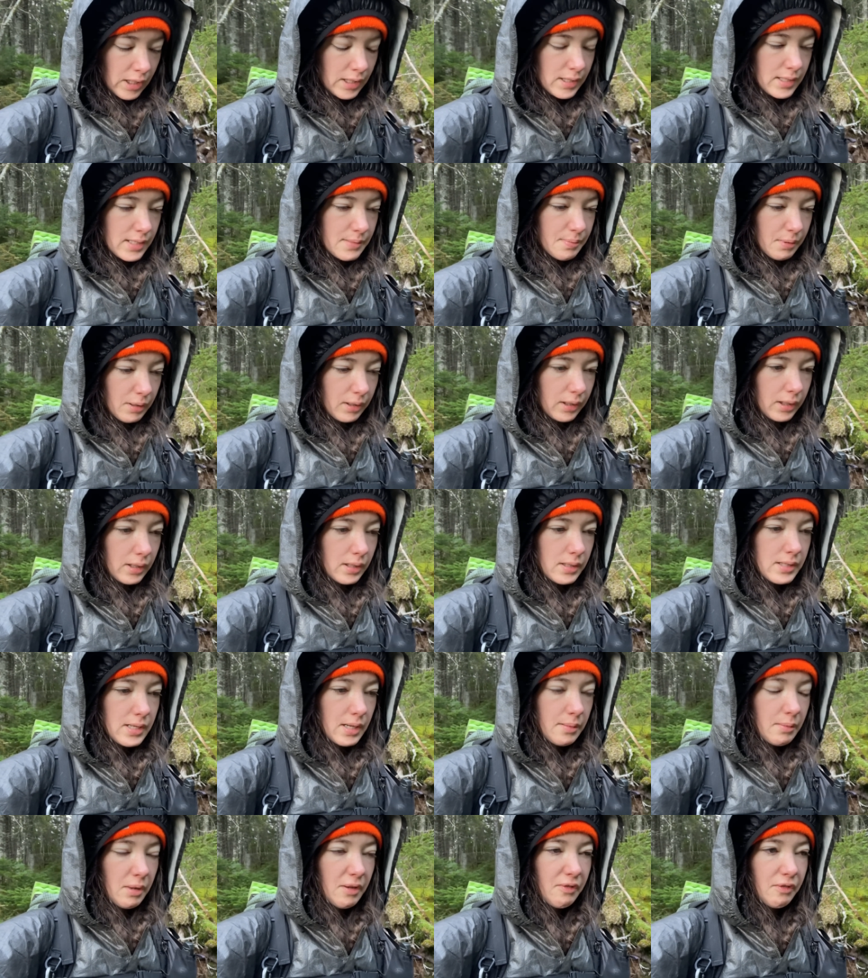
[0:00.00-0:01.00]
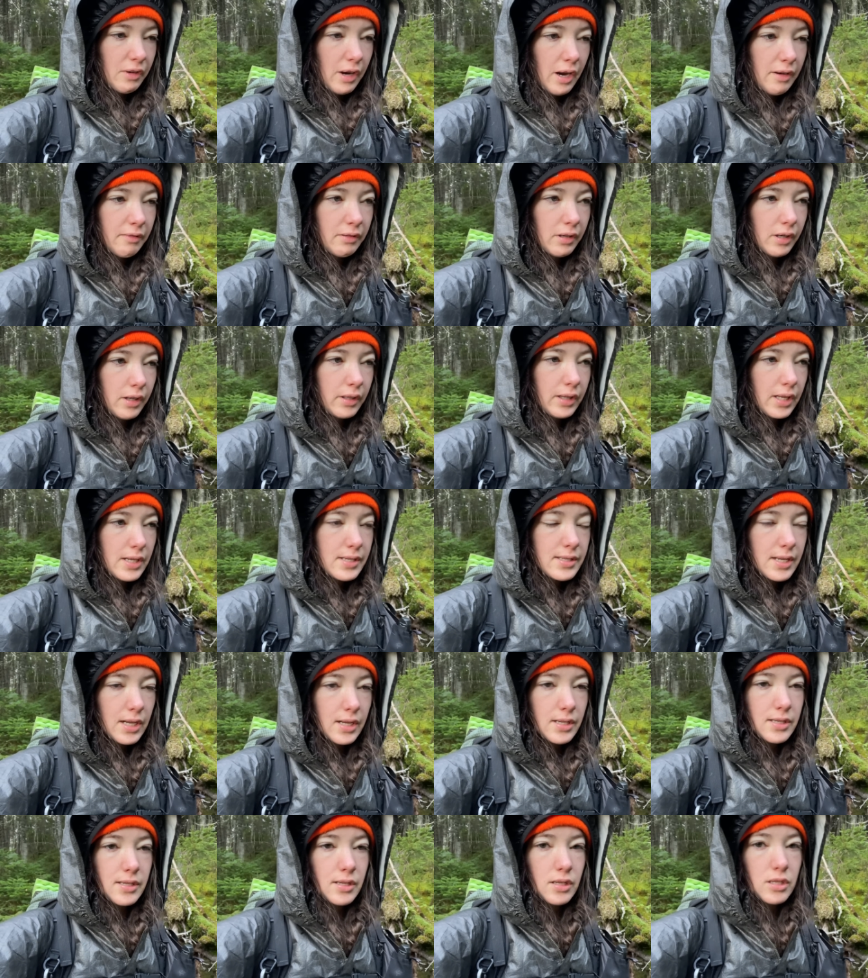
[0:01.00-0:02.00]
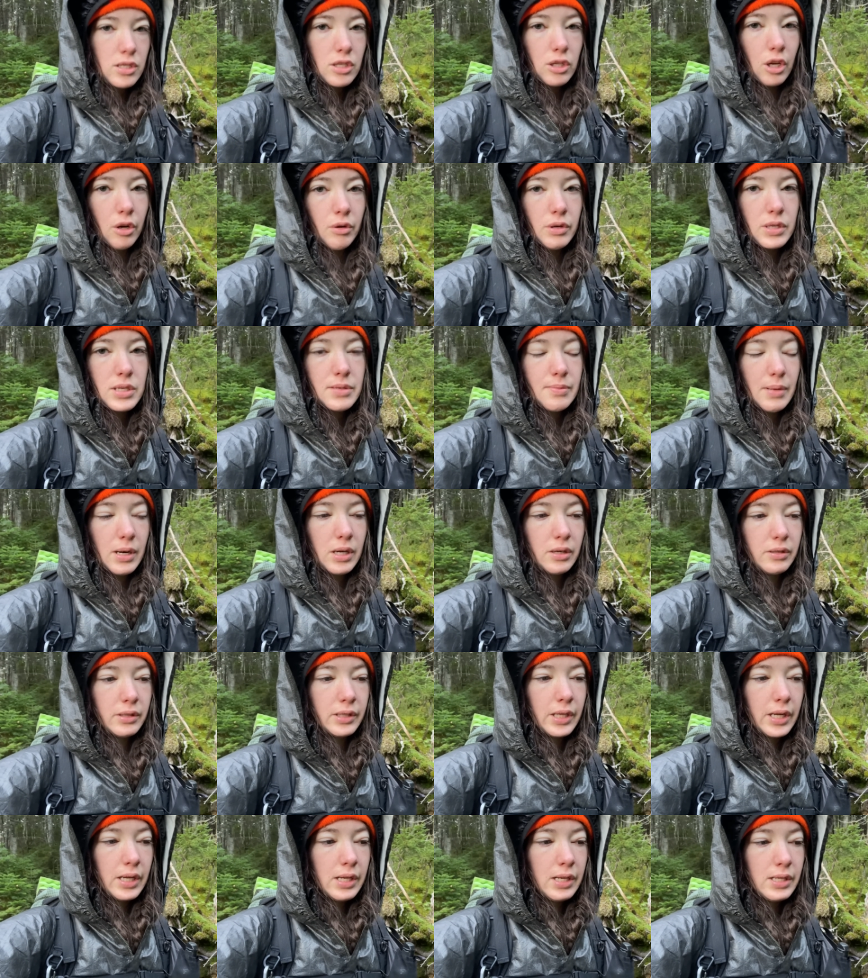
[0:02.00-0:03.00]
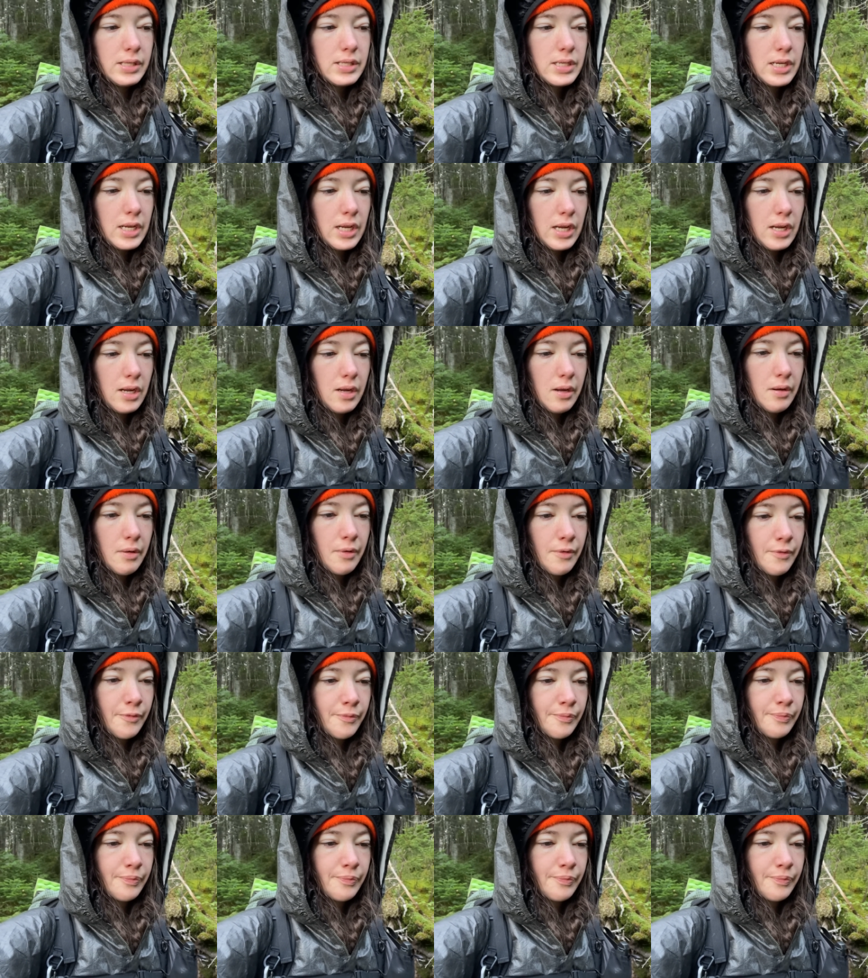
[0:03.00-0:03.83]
it's probably going to take me forever. They say it's the slowest mile in the AT.